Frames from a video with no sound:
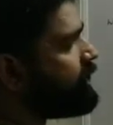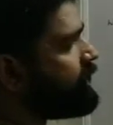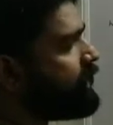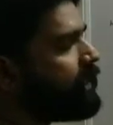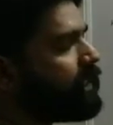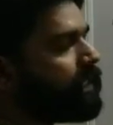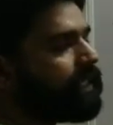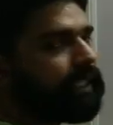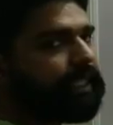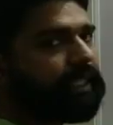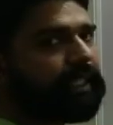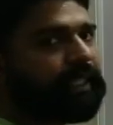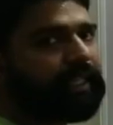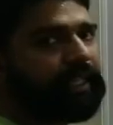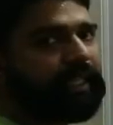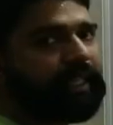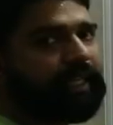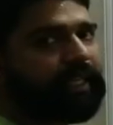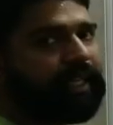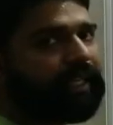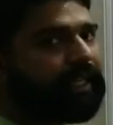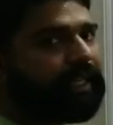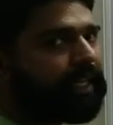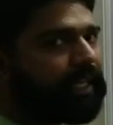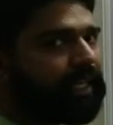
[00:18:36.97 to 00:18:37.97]
g?
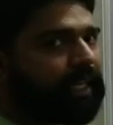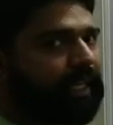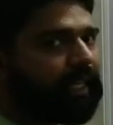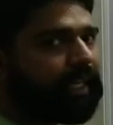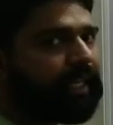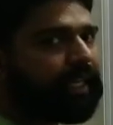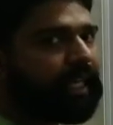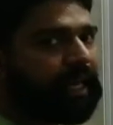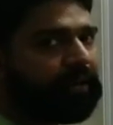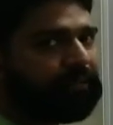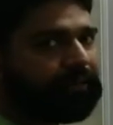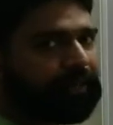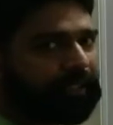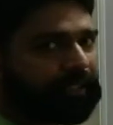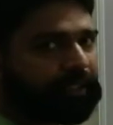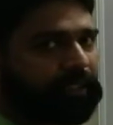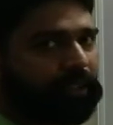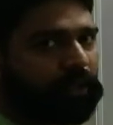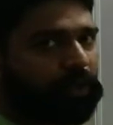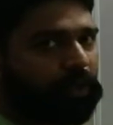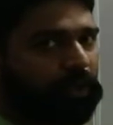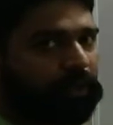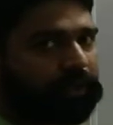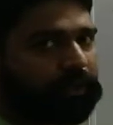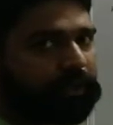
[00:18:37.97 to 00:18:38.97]
Gravitational
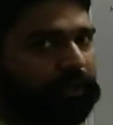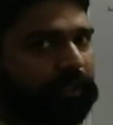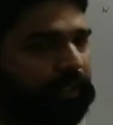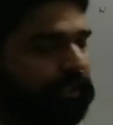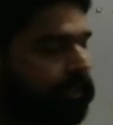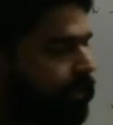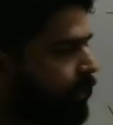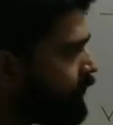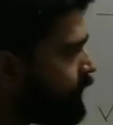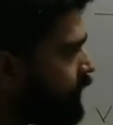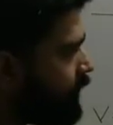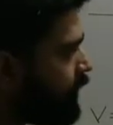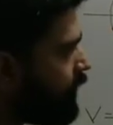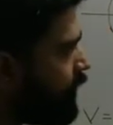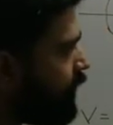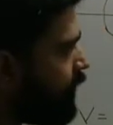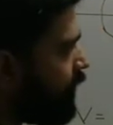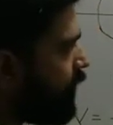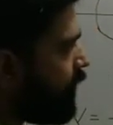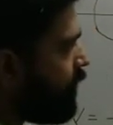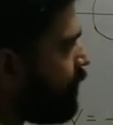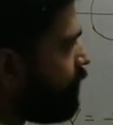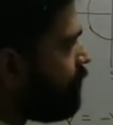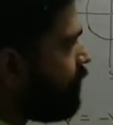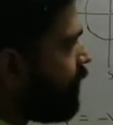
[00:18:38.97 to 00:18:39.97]
constant.
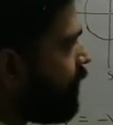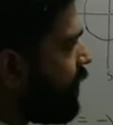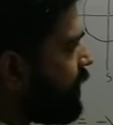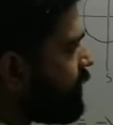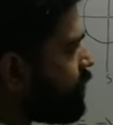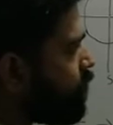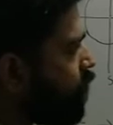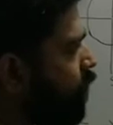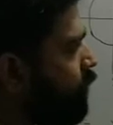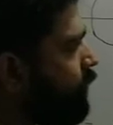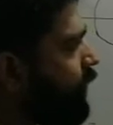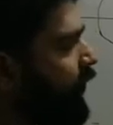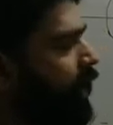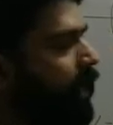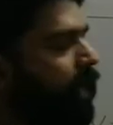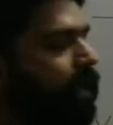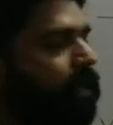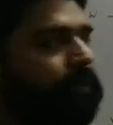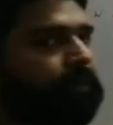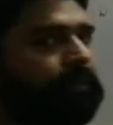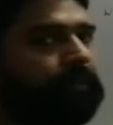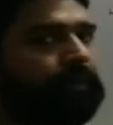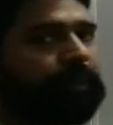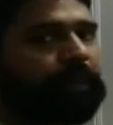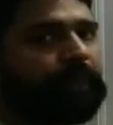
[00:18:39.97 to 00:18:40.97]
What is
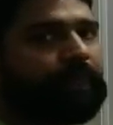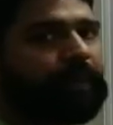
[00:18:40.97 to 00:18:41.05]
omega?